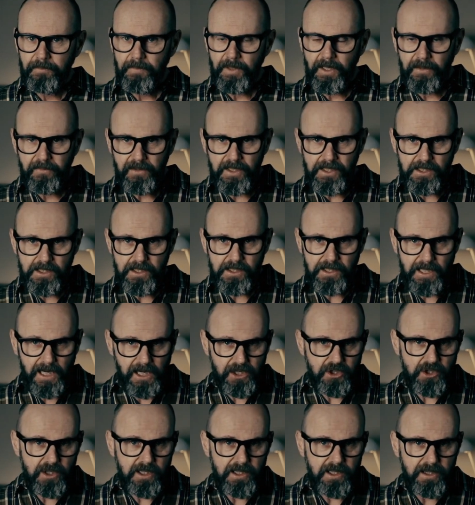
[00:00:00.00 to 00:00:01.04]
And this is
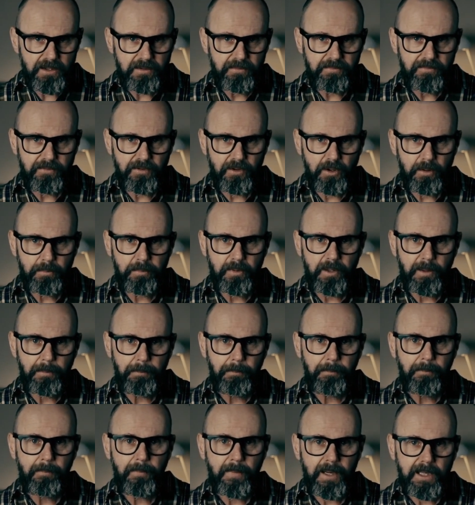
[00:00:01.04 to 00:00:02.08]
actually the verb that
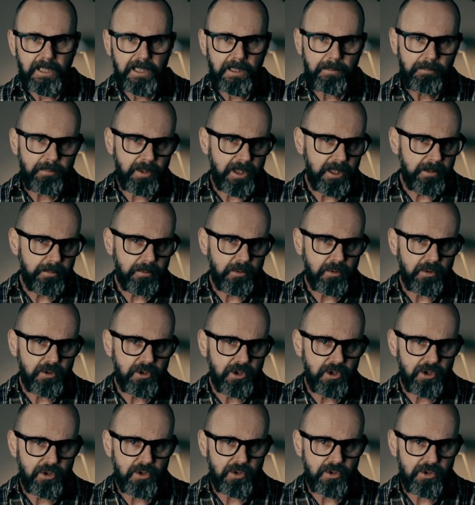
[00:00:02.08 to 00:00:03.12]
many people
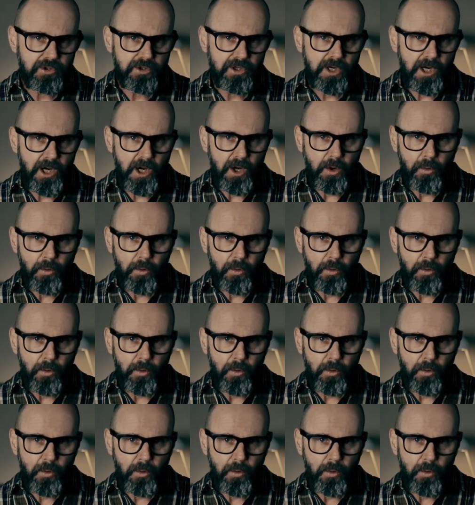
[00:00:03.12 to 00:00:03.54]
use